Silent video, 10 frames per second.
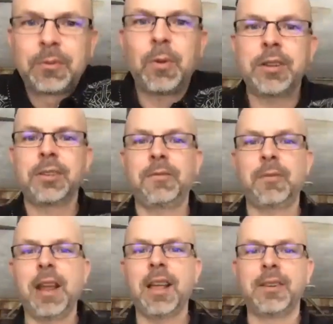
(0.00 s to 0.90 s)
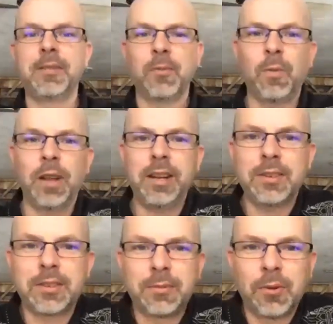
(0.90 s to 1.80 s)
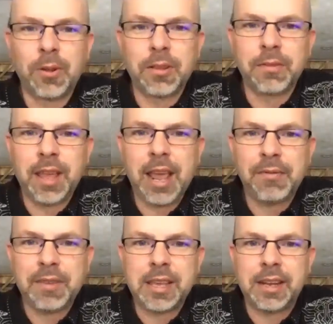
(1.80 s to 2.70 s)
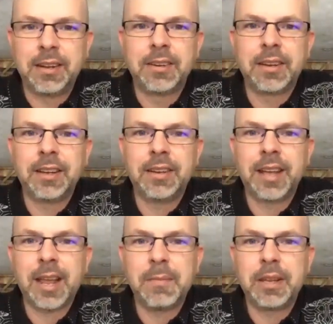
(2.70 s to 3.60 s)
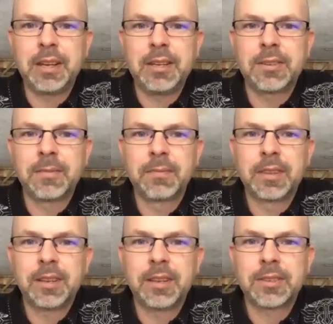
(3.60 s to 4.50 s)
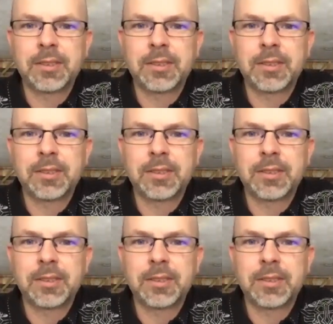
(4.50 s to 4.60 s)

Question from Alan. What is the role of caffeine in diabetes? Does it